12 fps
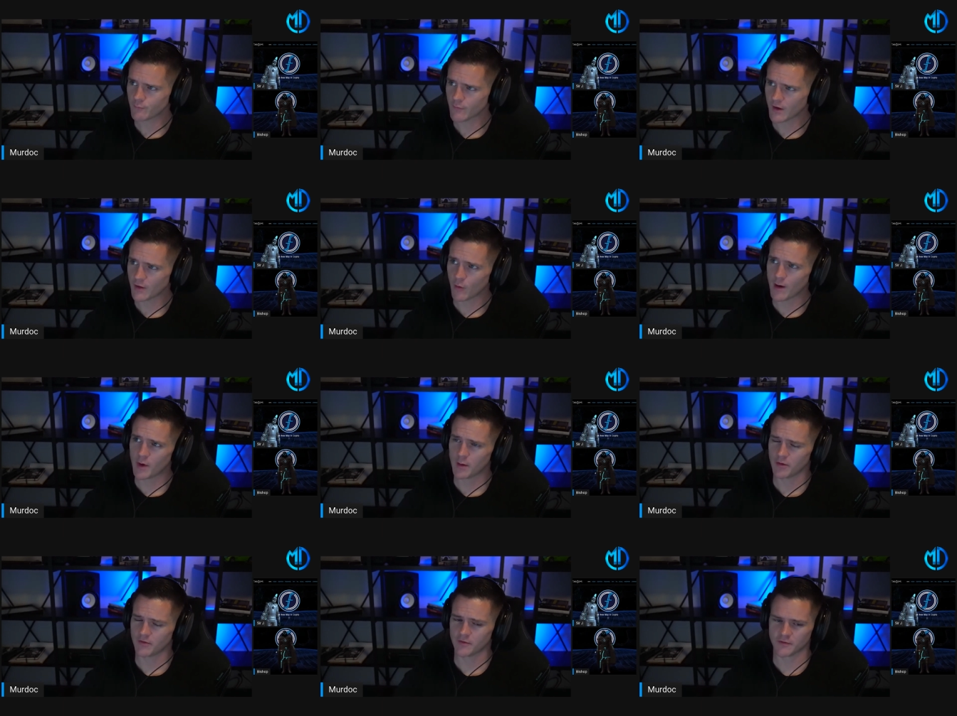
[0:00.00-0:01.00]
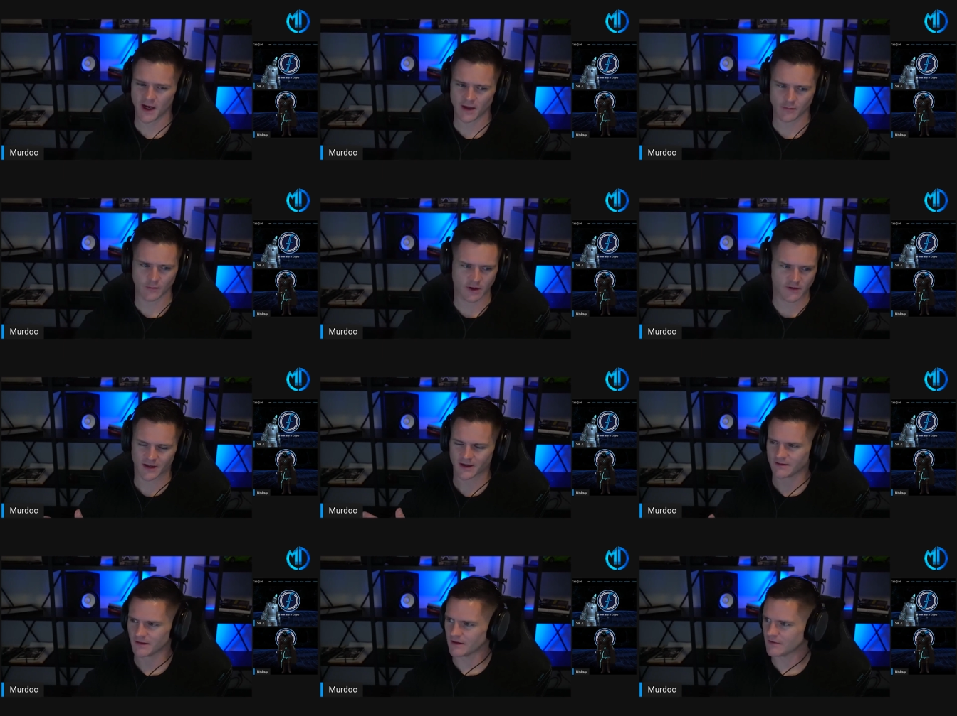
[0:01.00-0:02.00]
the white paper for Fathom because, like I
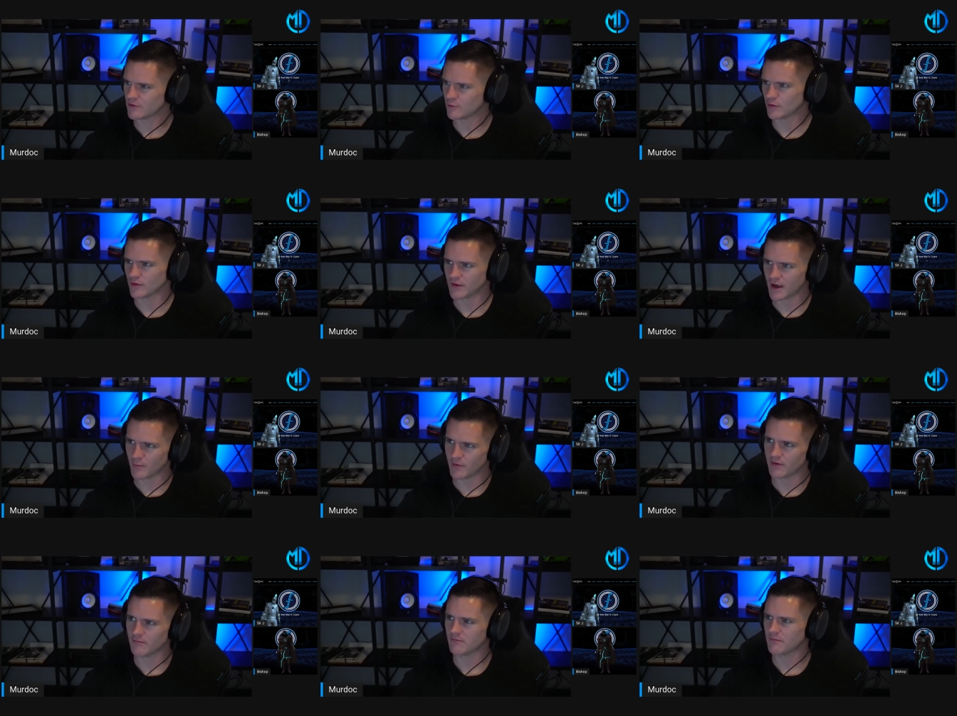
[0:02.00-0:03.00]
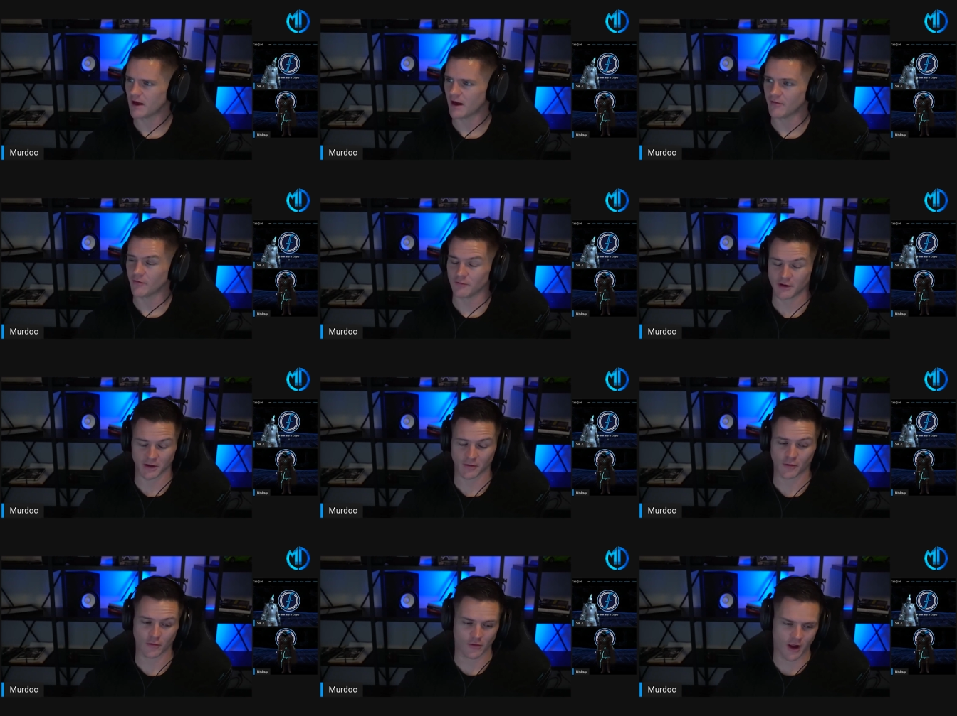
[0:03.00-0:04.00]
said, it's super in depth. They have like a
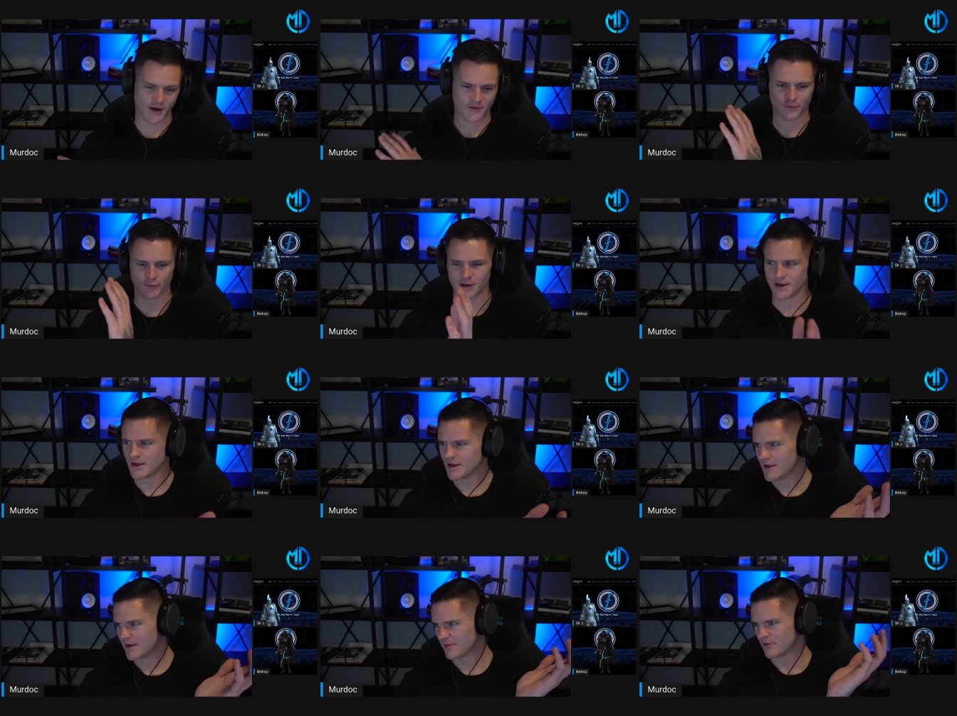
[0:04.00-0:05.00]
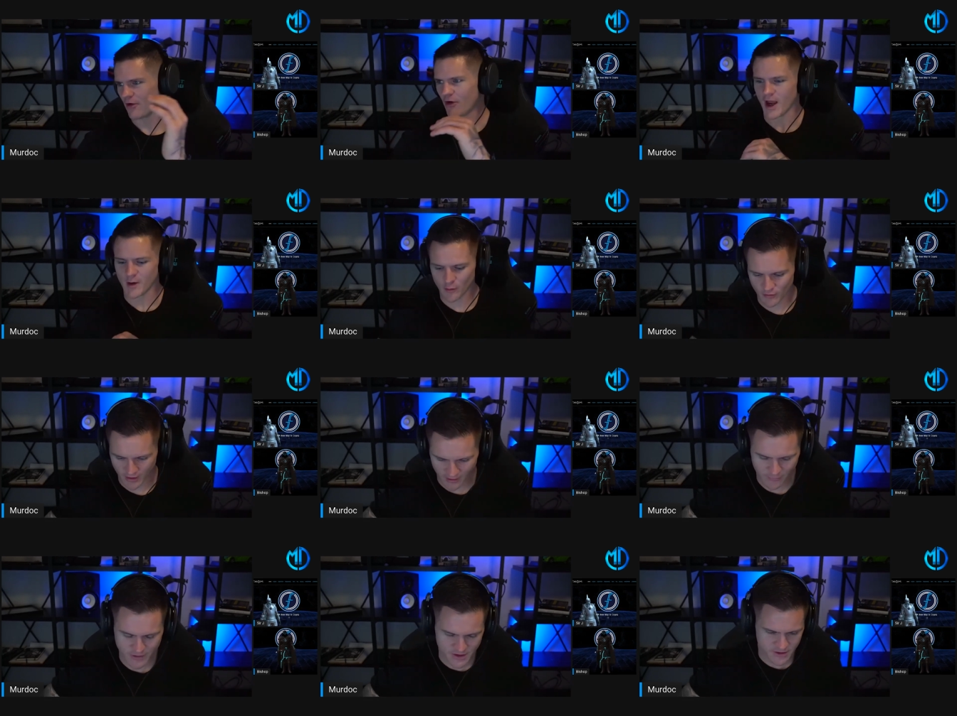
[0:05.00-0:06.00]
whole glossary. It's all hyperlinked,
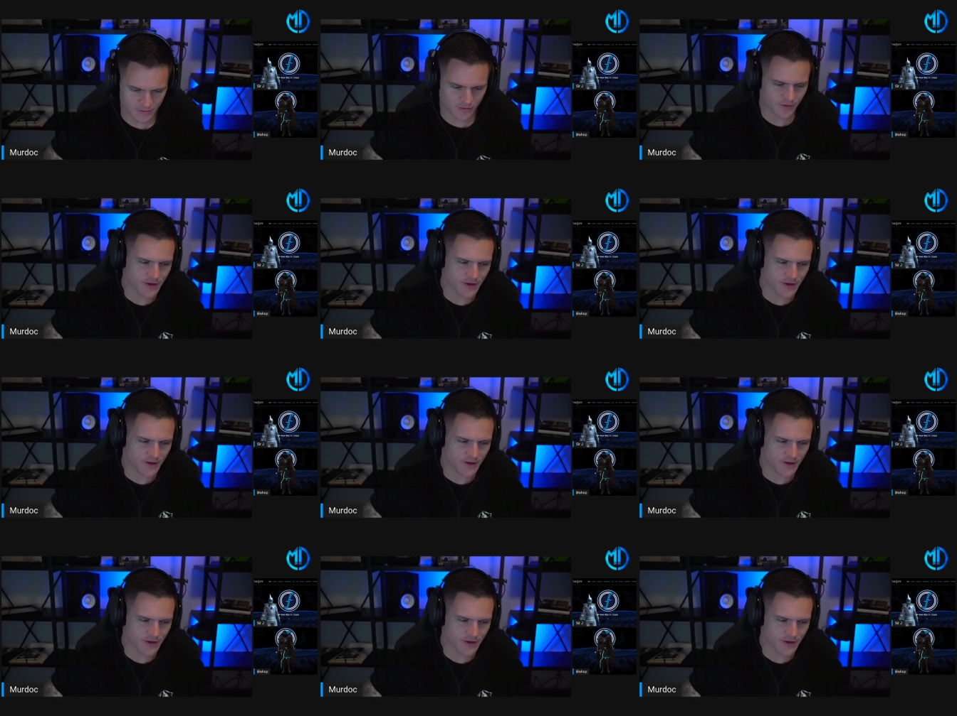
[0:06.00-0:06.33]
which is cool.